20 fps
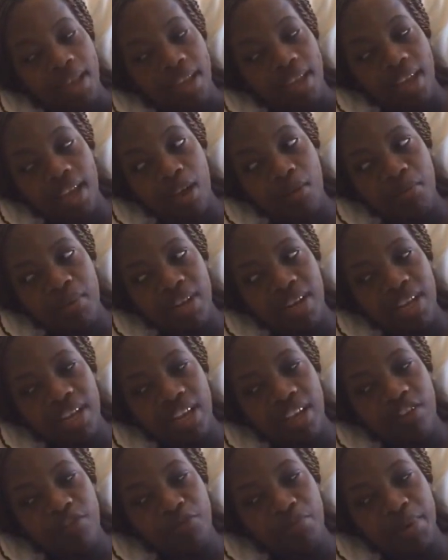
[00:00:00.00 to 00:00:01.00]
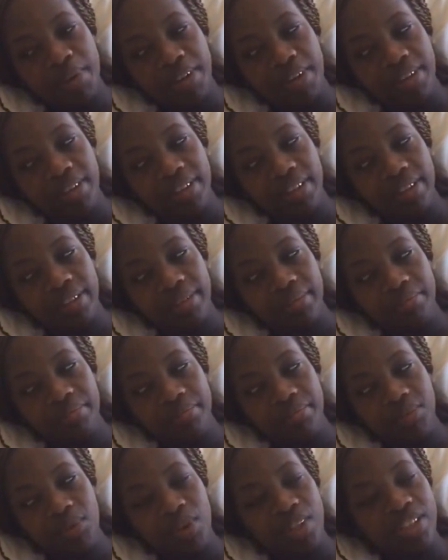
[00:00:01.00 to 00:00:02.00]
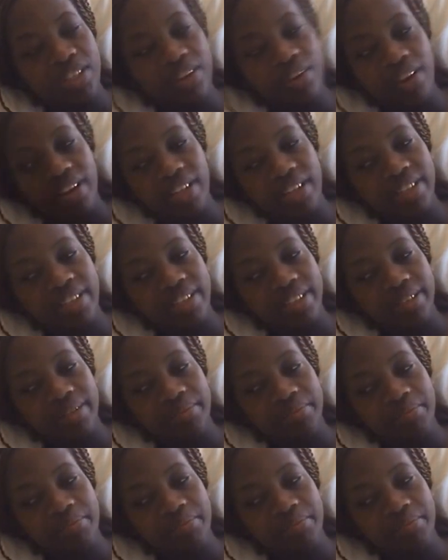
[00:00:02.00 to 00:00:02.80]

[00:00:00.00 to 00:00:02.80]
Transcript: Yeah, man, I gave birth. It was crazy.